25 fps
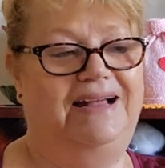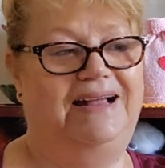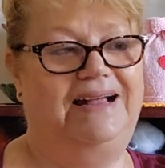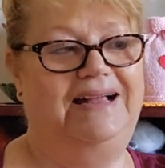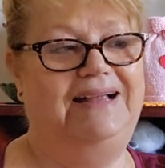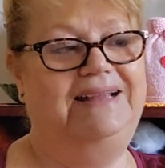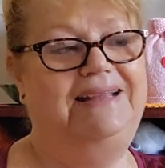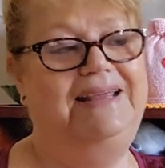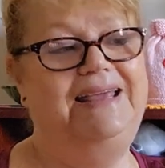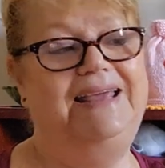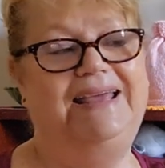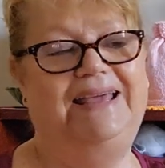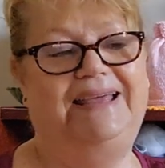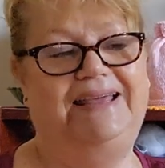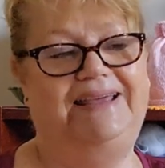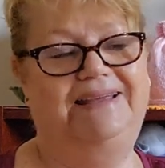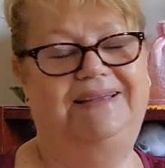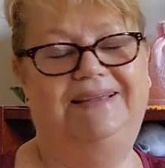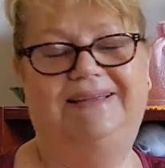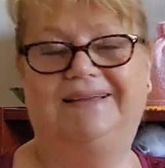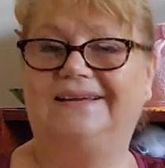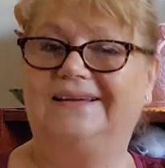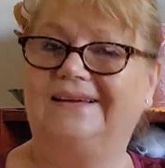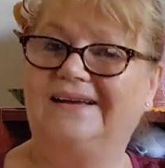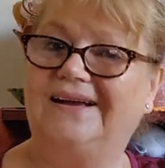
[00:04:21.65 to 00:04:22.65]
And yeah,
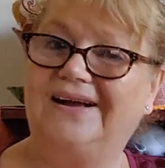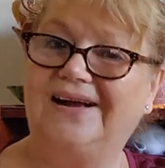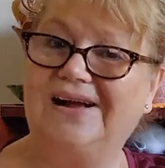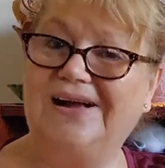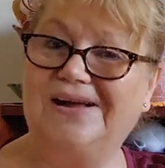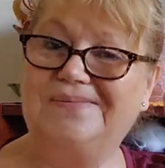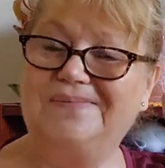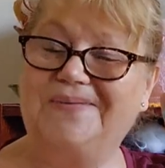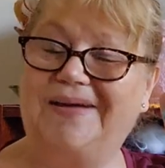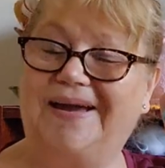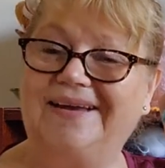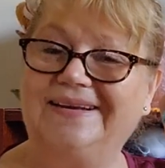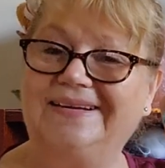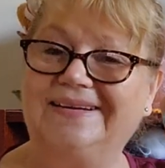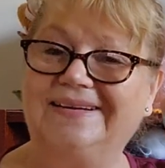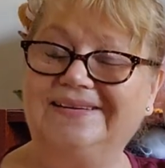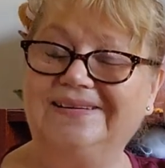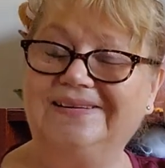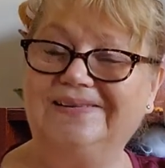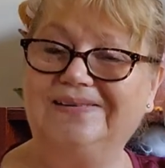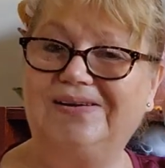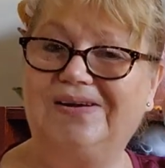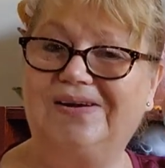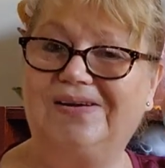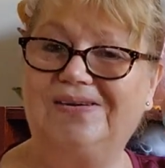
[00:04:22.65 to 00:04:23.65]
I made a
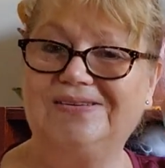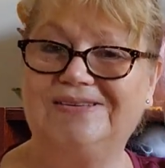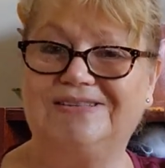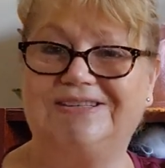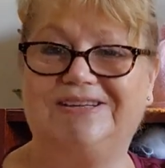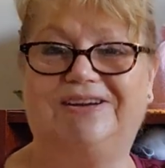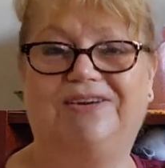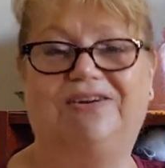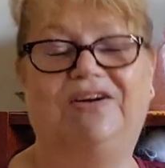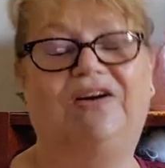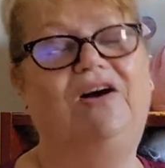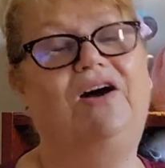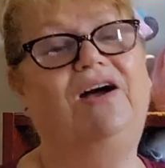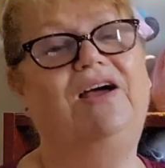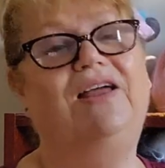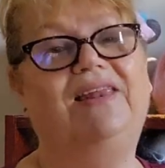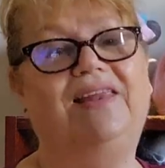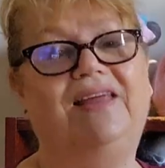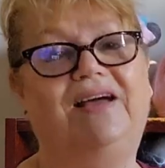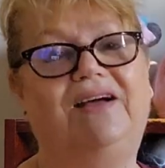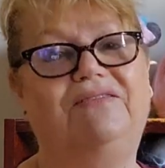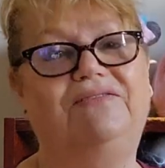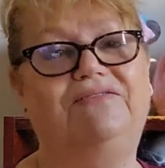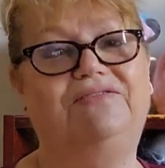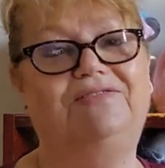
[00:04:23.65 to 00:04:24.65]
little Octo. I
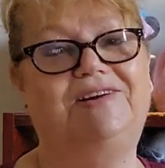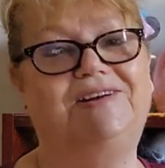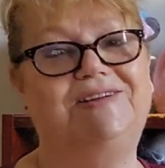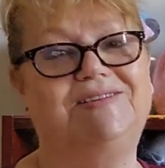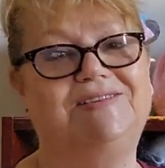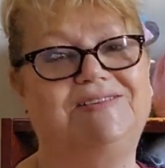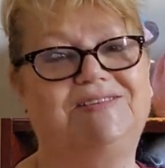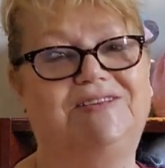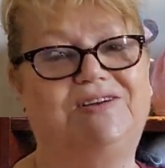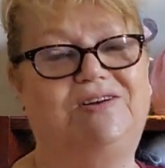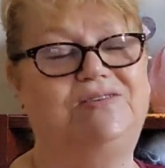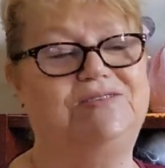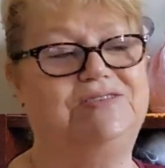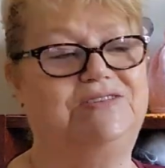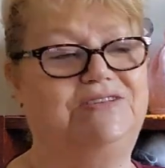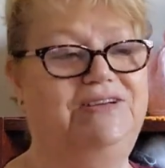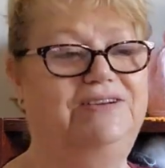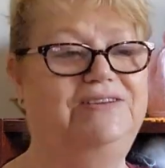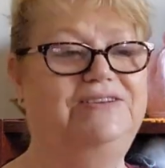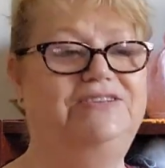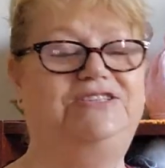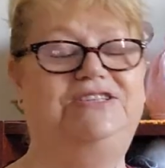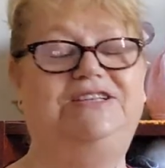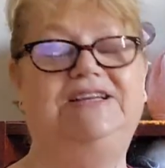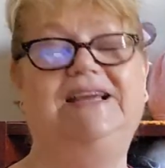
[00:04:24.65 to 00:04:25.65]
love Rael's
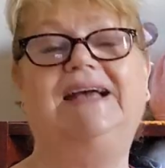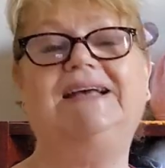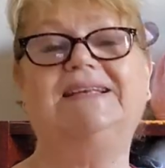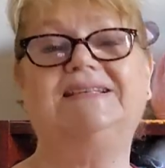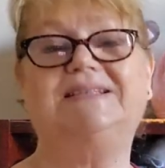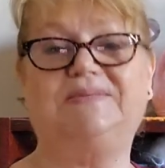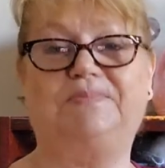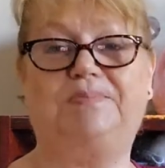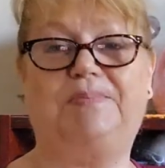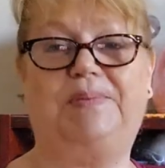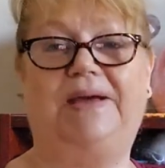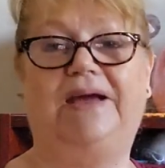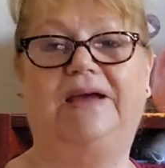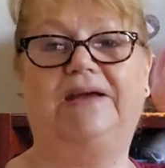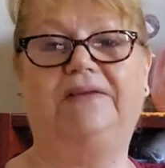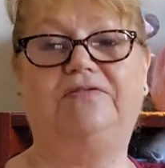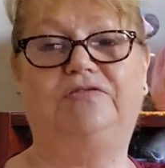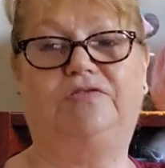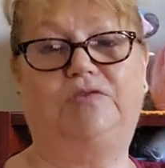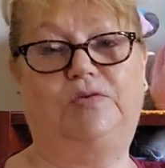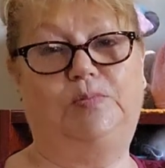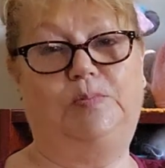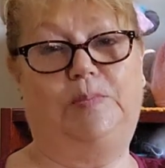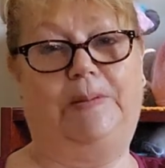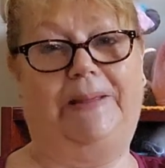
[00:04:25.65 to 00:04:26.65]
Octo. She has a paid
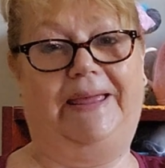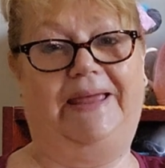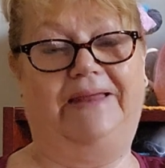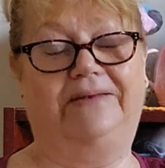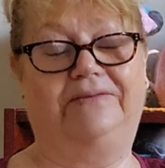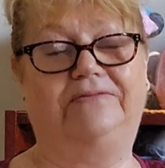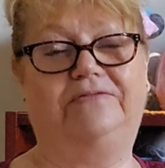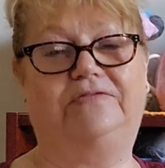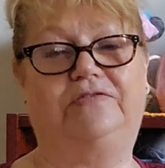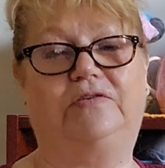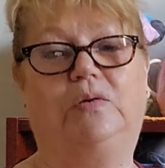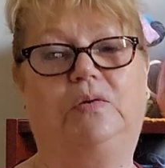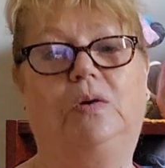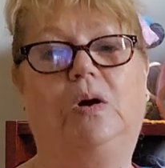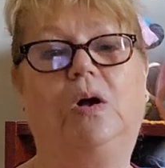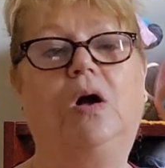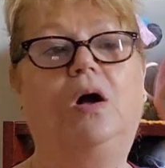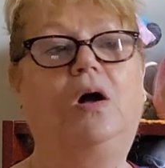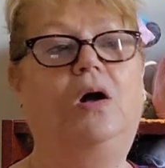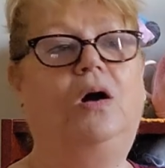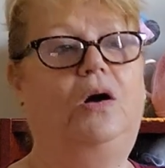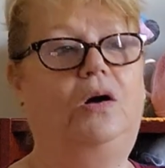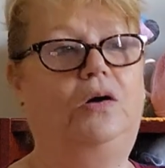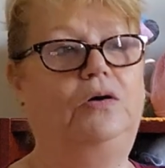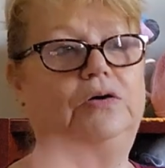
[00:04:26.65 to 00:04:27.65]
for pattern for
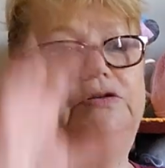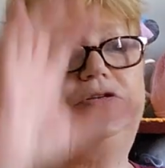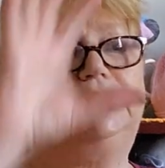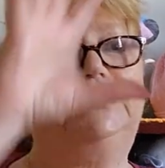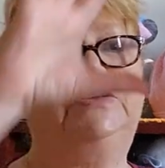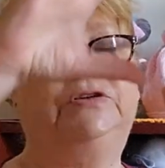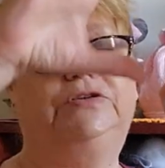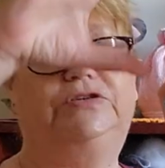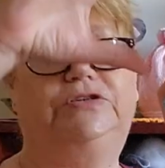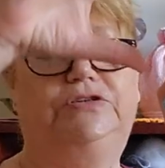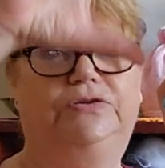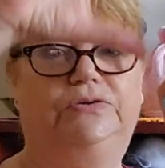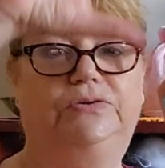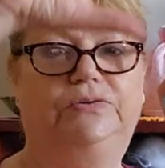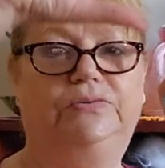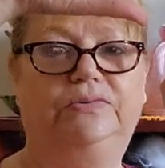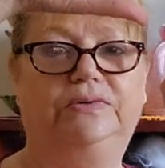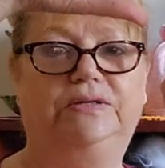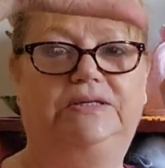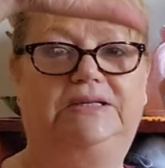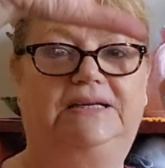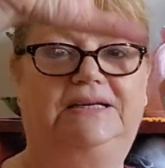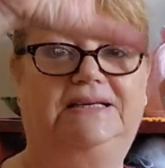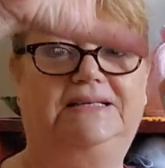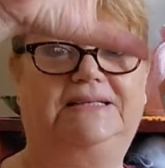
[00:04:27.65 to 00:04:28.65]
Octo 2,
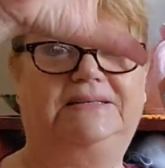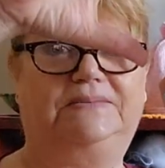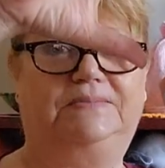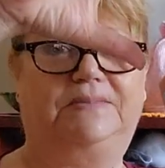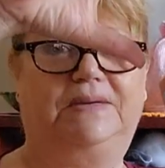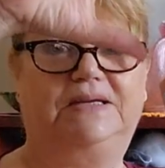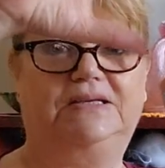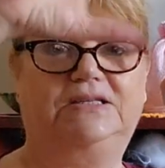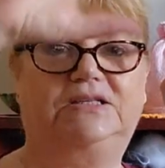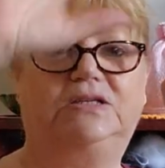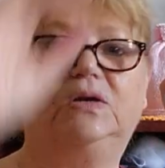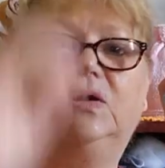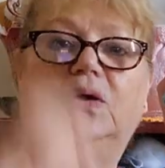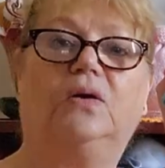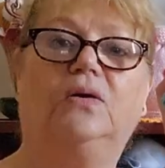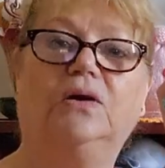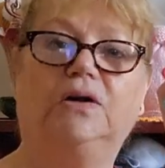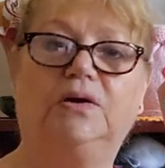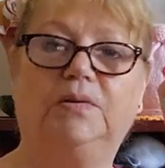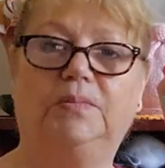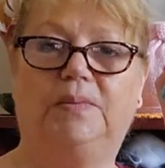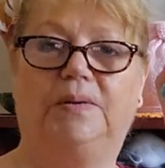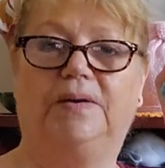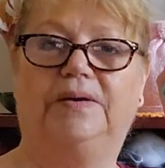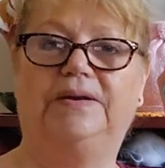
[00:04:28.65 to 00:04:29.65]
which has a much
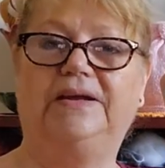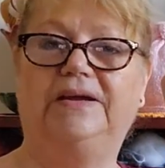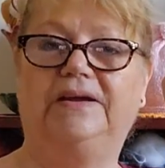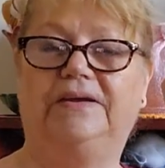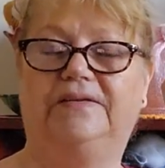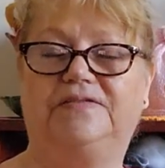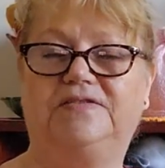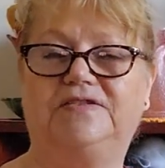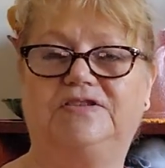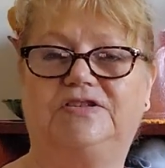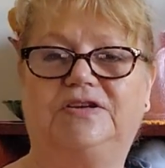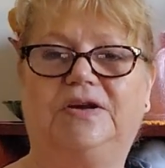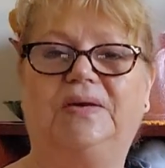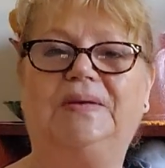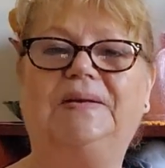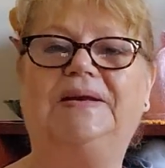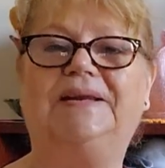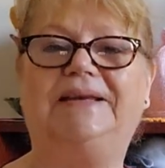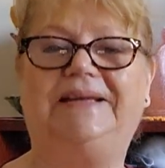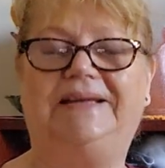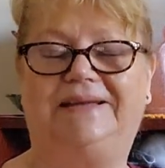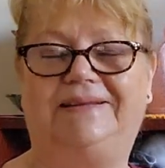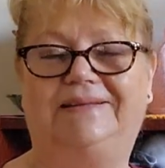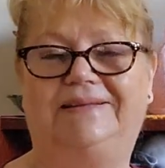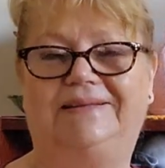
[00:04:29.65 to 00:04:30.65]
longer body. I've shown
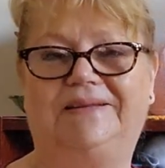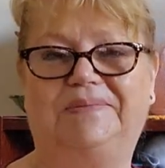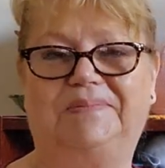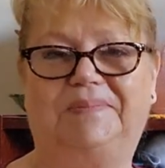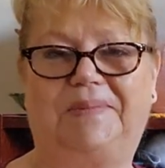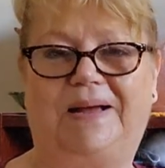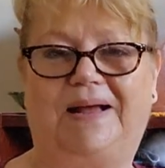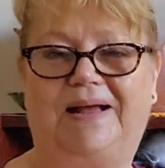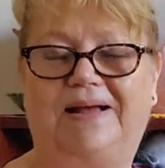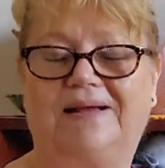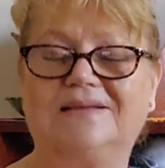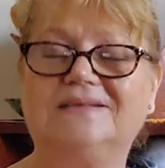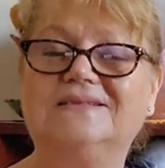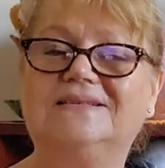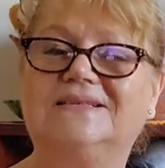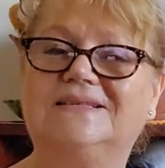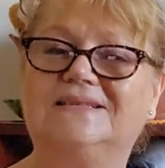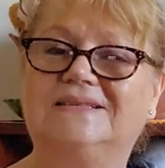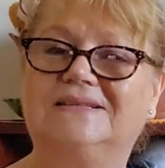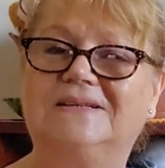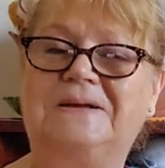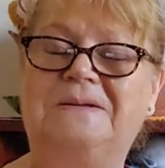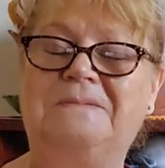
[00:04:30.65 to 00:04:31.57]
it in the past.